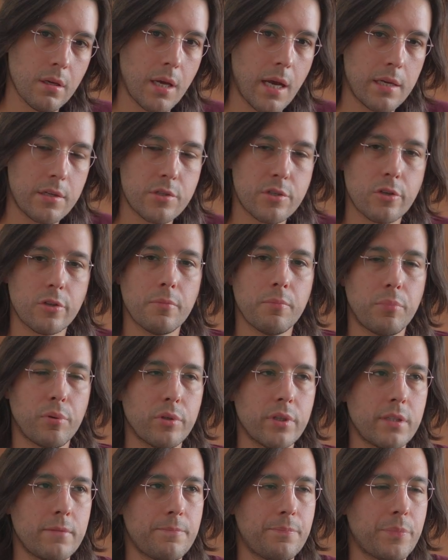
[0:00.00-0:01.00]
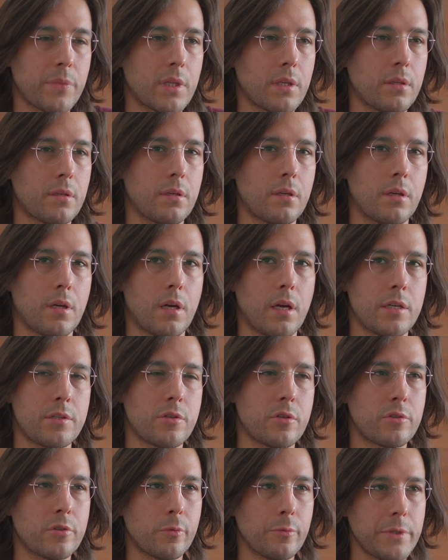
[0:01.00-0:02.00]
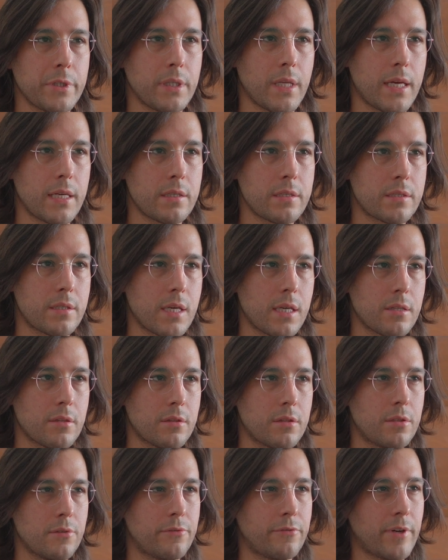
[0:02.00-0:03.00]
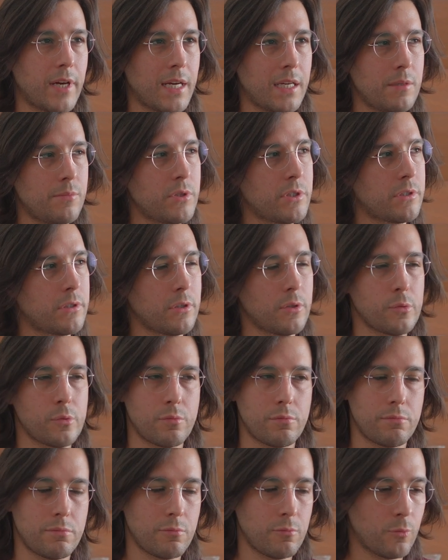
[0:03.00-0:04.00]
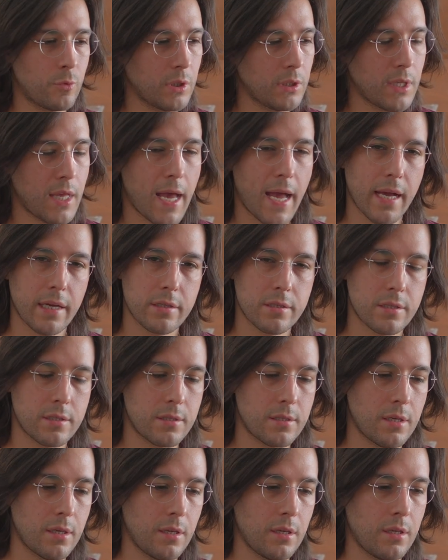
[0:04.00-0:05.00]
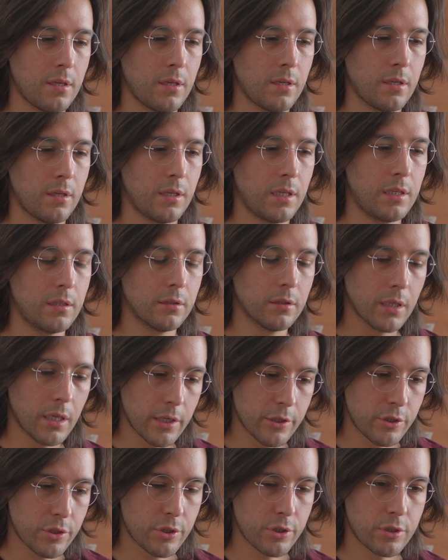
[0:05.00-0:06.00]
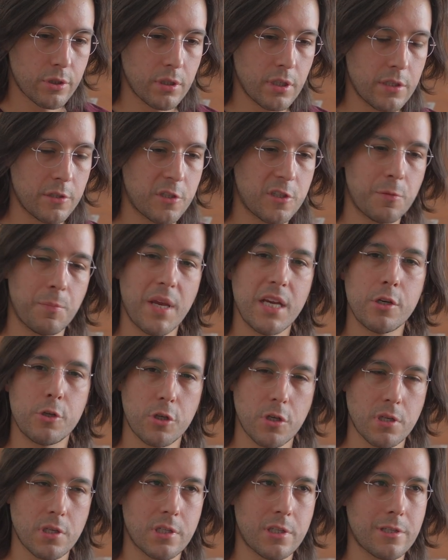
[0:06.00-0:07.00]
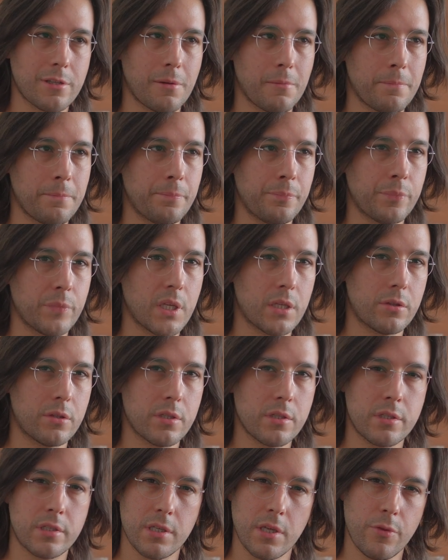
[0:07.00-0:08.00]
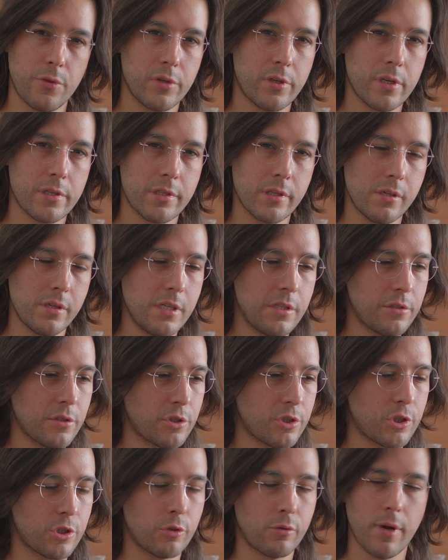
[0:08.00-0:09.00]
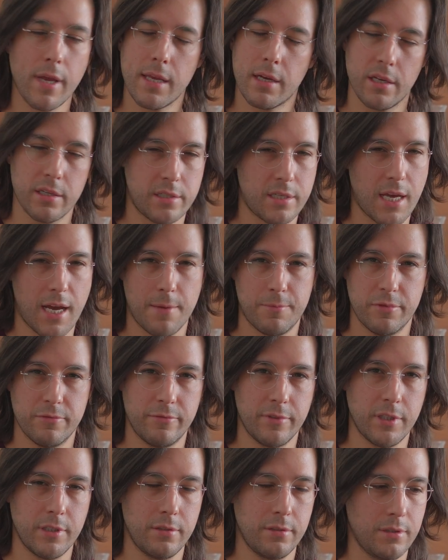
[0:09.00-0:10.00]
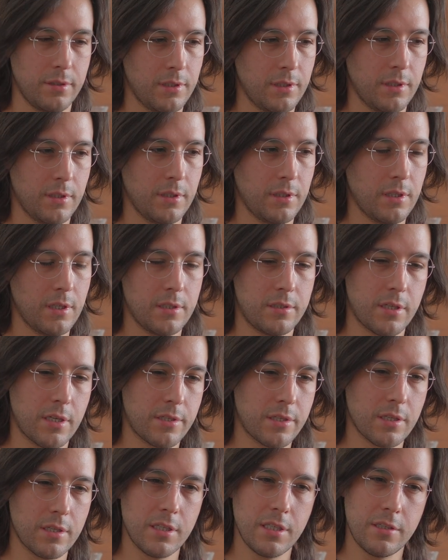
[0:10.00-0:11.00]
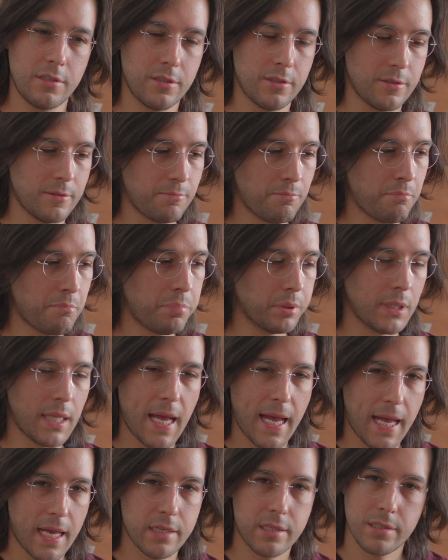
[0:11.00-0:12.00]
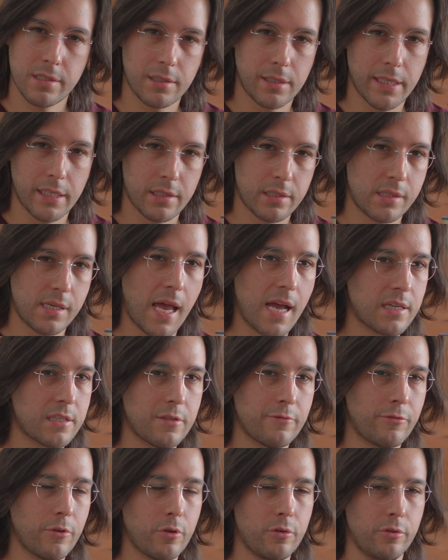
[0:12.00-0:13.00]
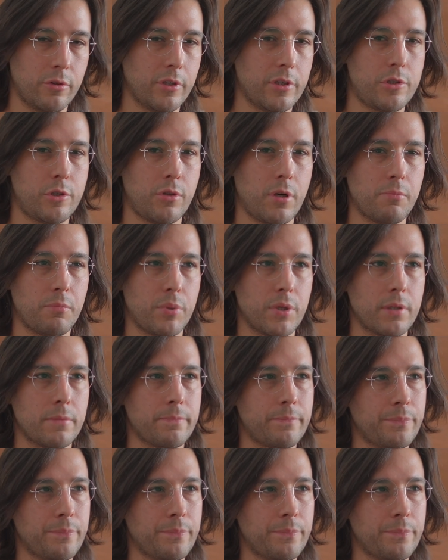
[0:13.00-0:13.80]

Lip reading: At a certain point, I start to realize that the vibe is so relaxed and lush and spacious that the synth doesn't need to shred on top of it. It doesn't need to blast like a saxophone or a trumpet.